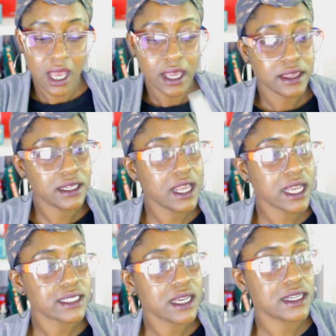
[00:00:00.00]
The
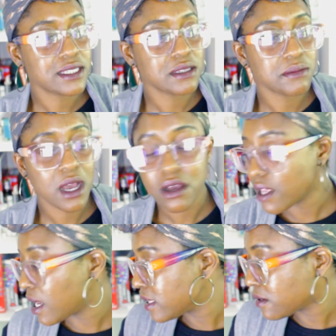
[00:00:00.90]
next item, oh
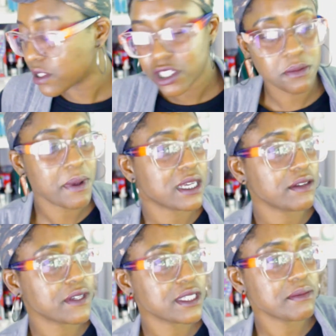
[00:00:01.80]
yeah, and that was £2
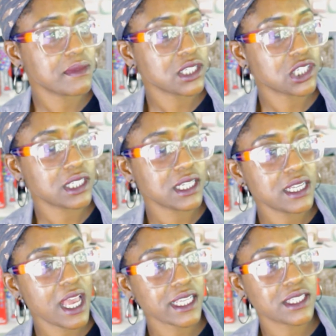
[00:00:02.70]
if I didn't mention. The
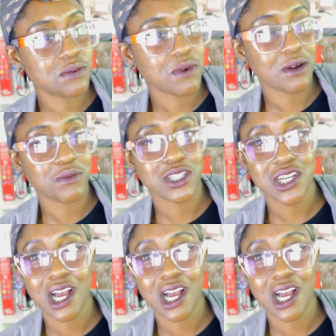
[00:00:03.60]
next one, which I